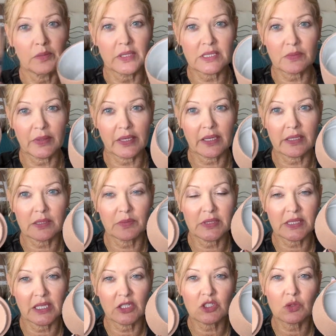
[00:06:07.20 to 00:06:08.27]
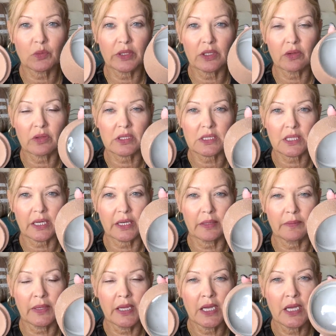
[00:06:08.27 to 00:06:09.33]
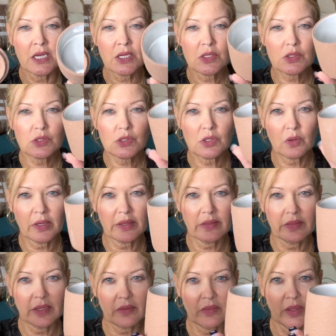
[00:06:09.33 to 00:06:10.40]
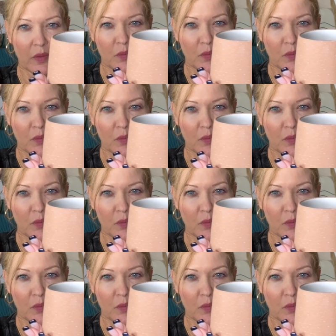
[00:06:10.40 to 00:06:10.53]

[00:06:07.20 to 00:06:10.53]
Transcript: missed my customization window this time. So I think they